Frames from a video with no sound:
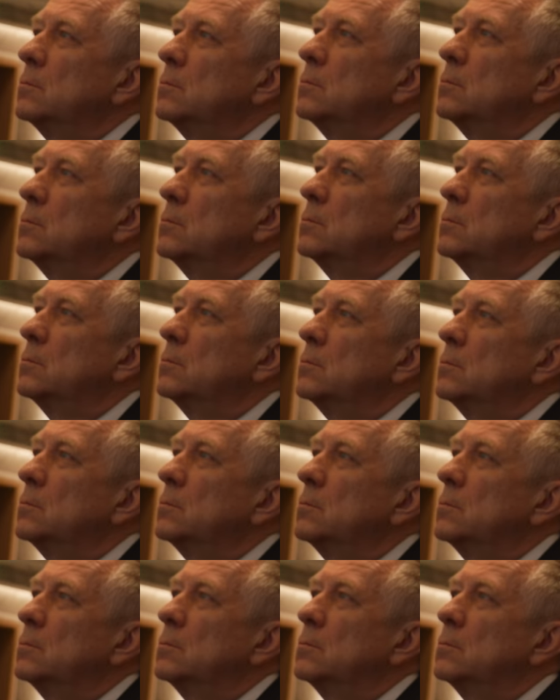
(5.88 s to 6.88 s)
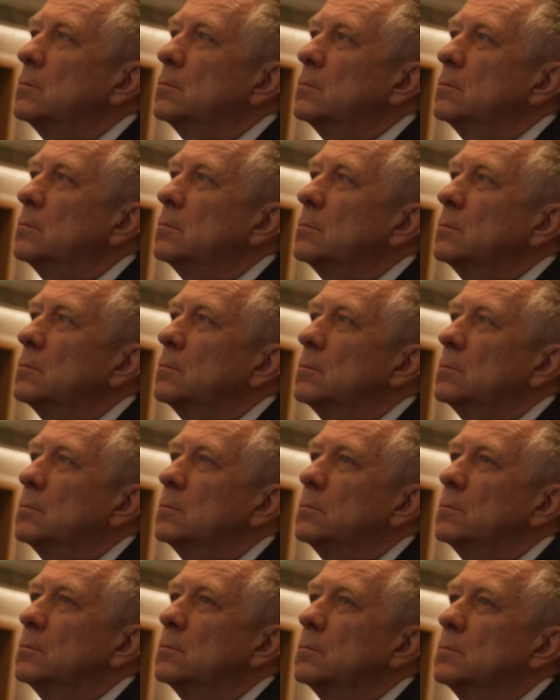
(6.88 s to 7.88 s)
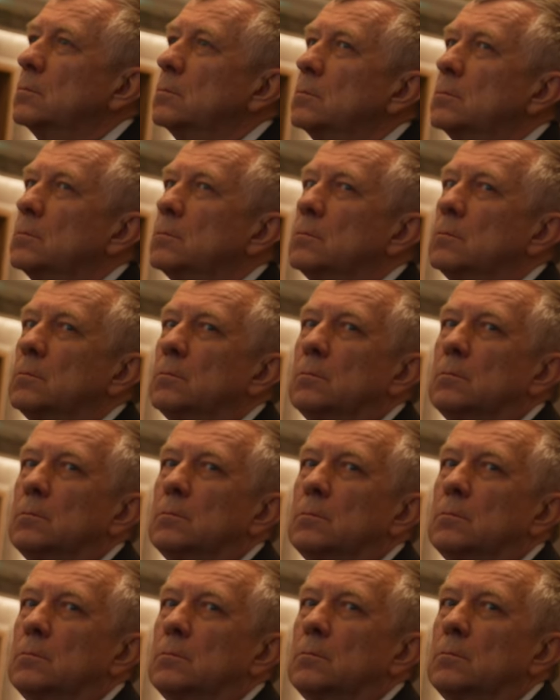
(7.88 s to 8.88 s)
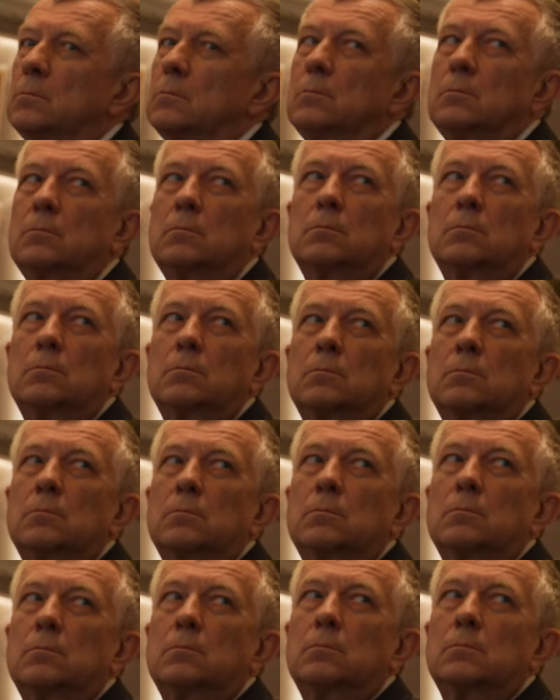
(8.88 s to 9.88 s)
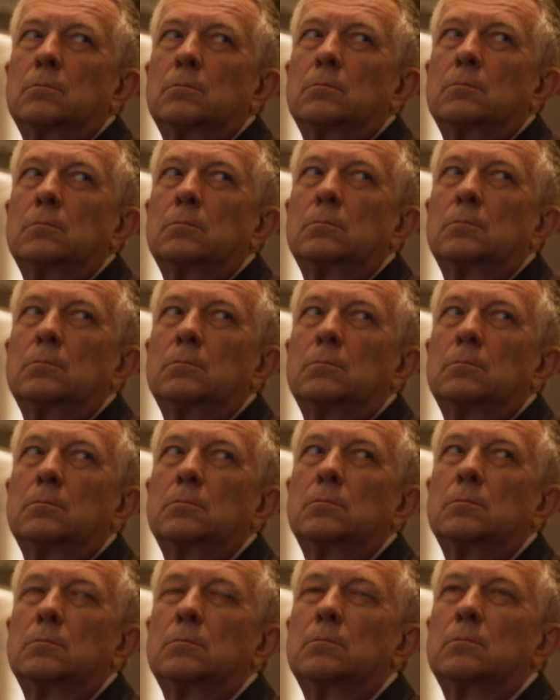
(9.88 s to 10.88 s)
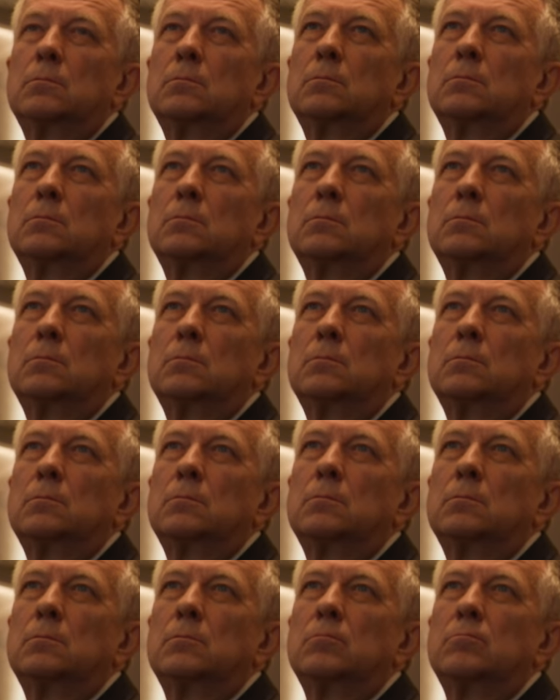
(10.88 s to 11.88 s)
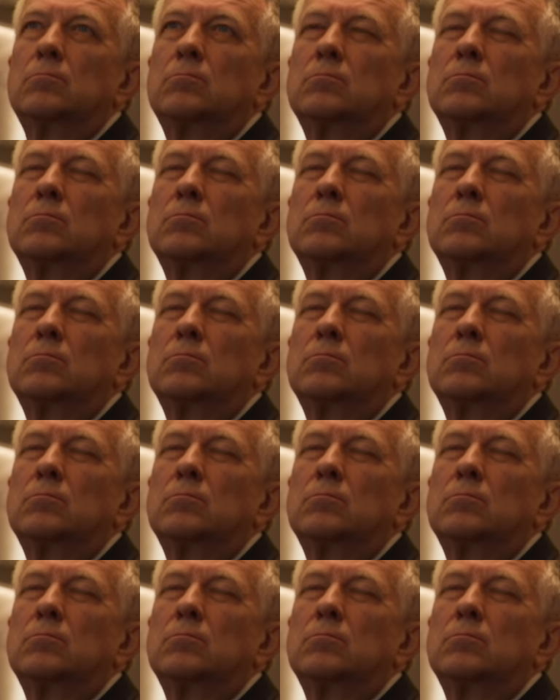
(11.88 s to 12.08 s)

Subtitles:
(silent)